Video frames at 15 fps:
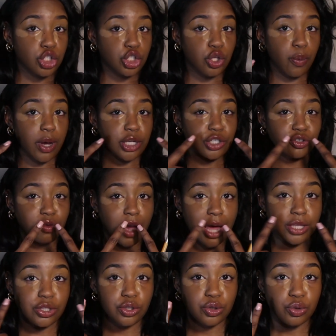So I
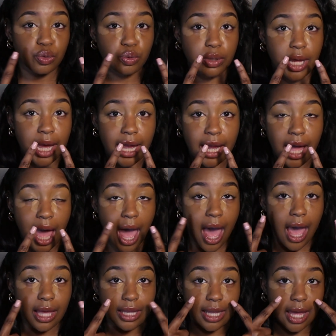try to like
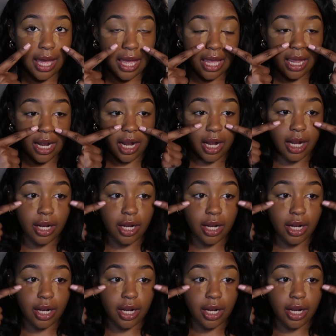highlight,